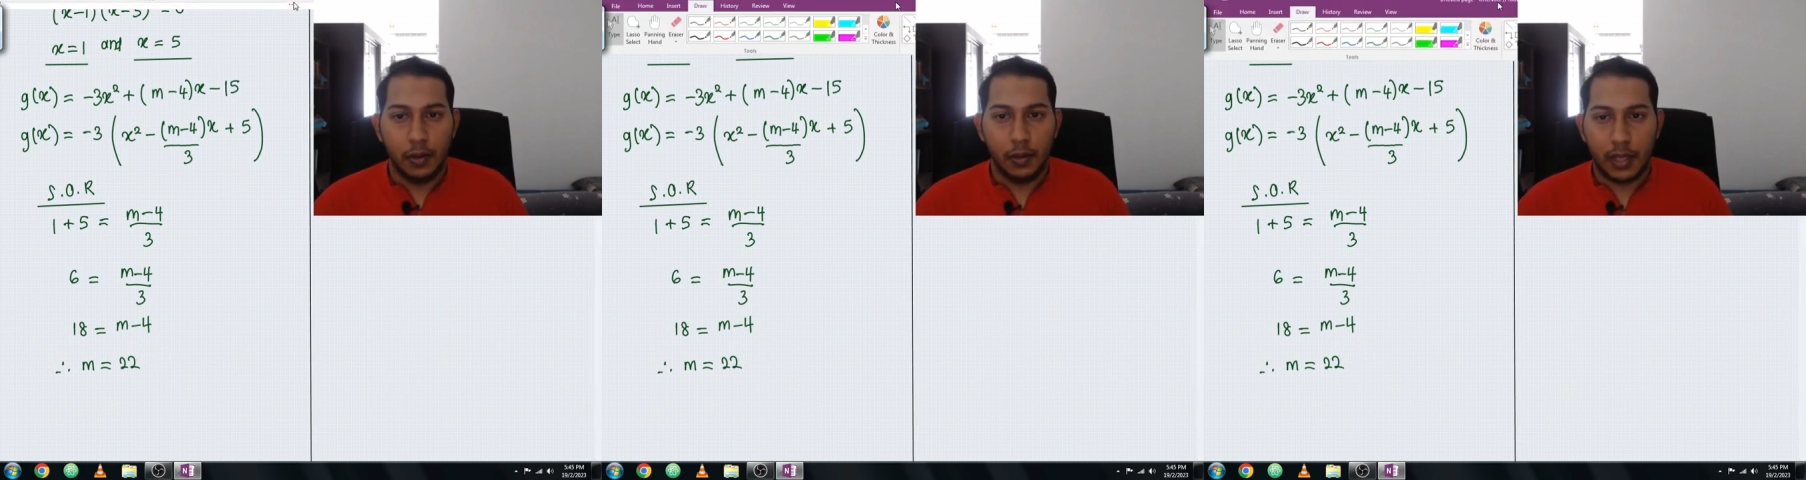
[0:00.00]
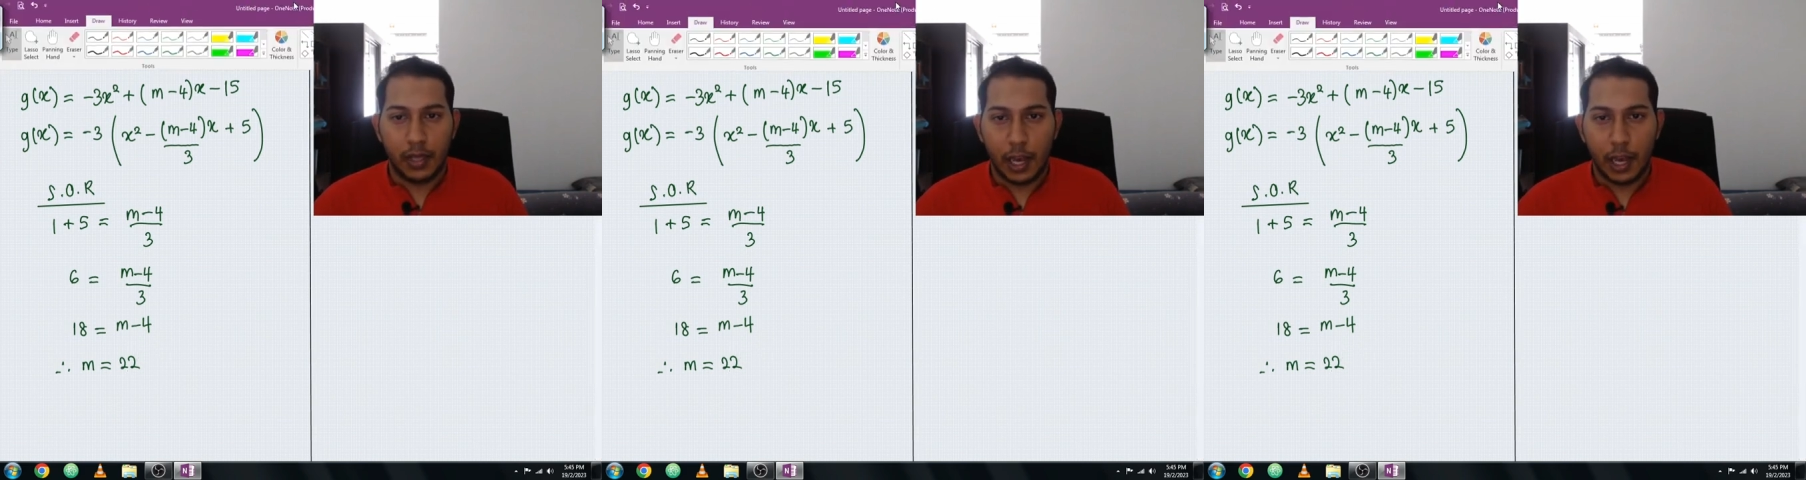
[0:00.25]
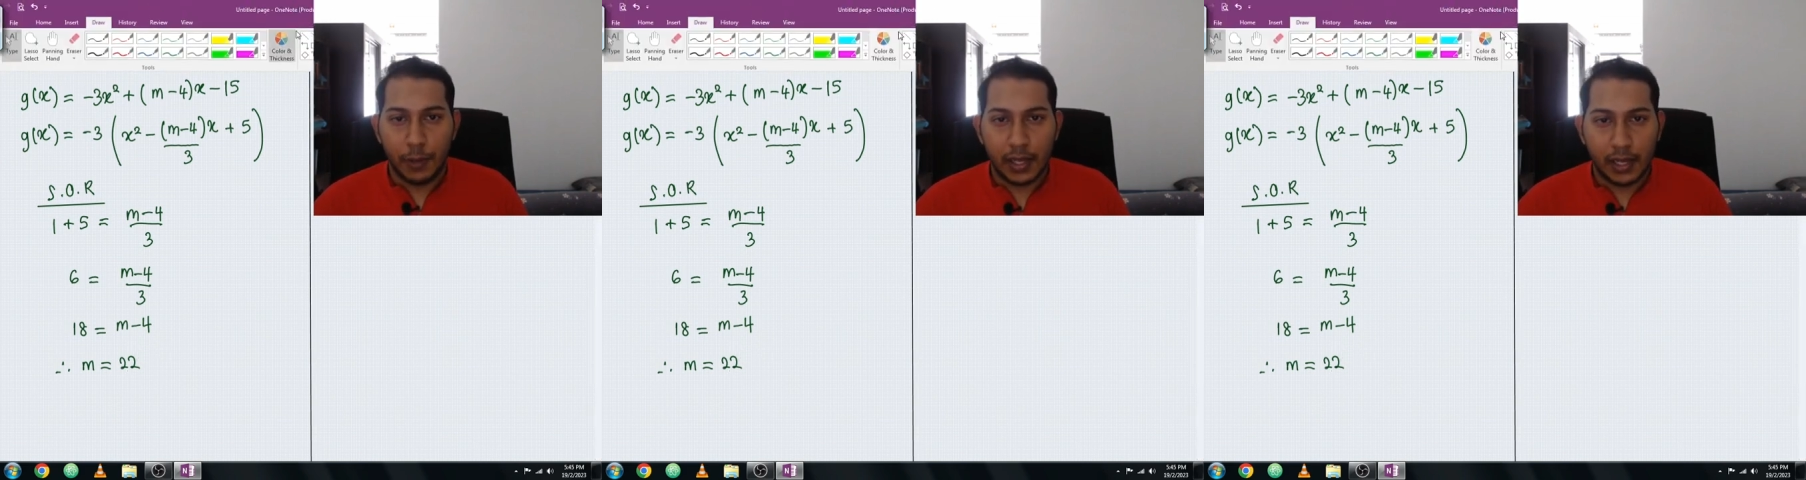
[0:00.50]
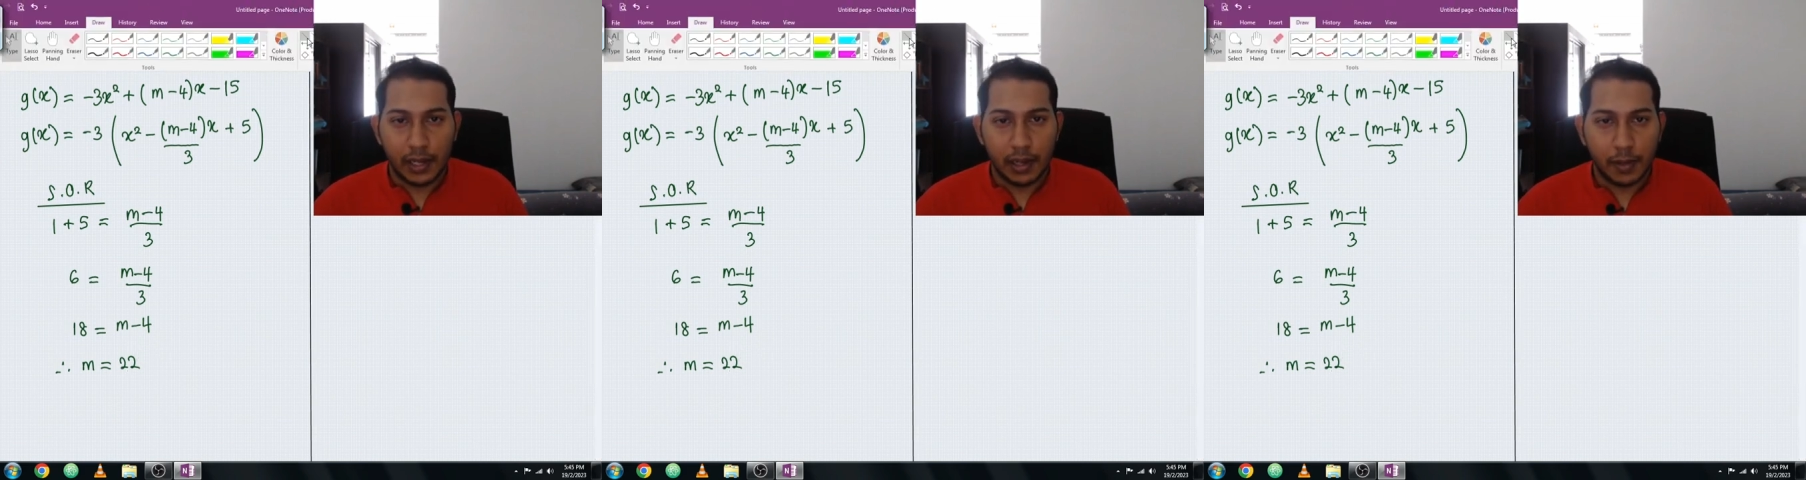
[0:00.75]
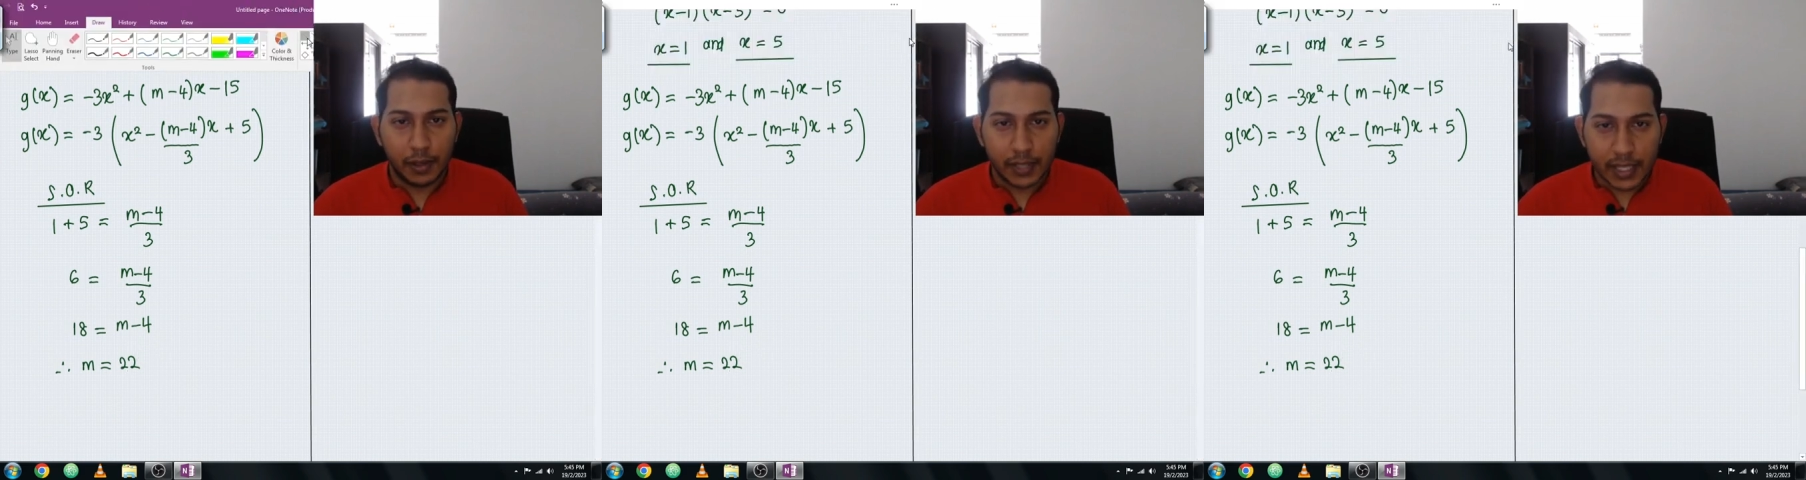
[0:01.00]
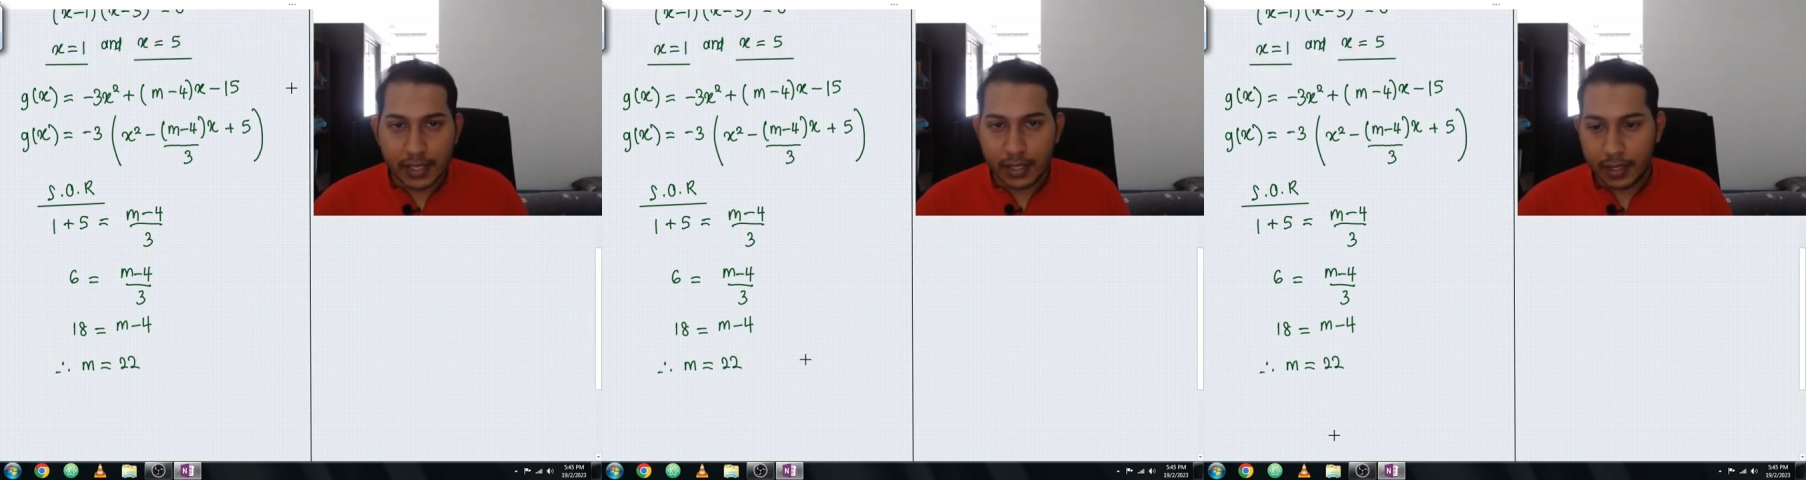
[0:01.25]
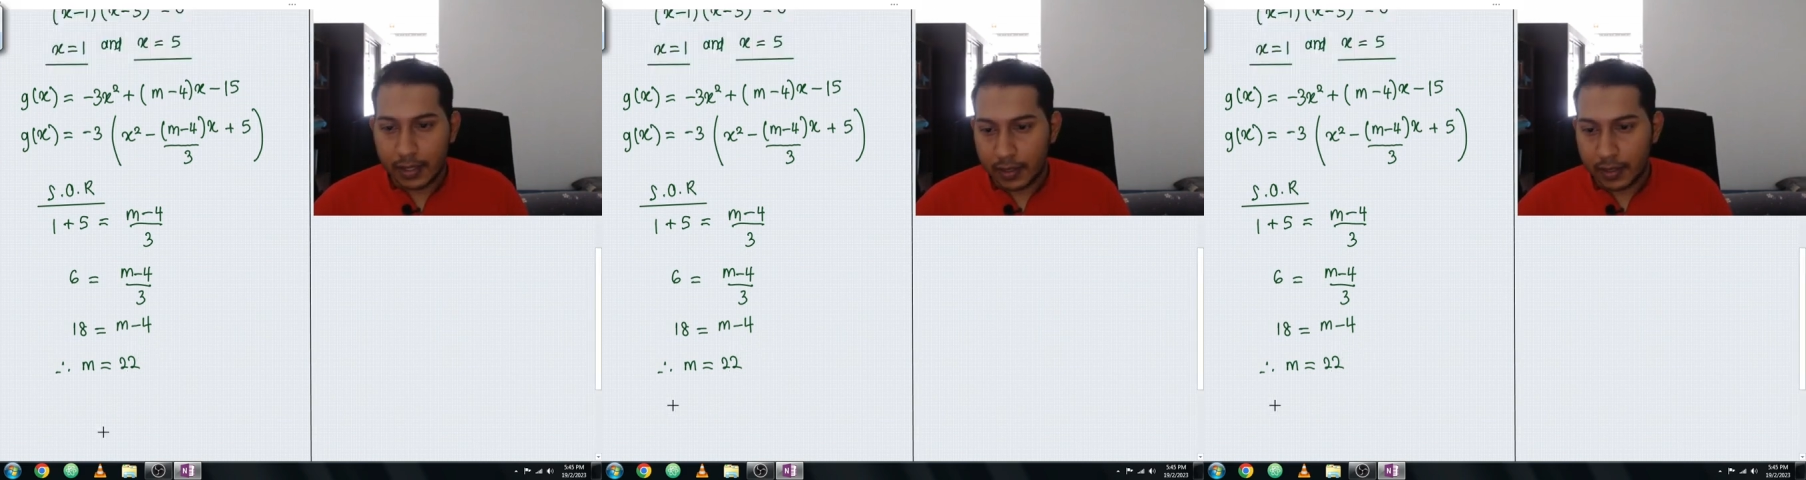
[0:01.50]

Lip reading: Okay, are we clear about this?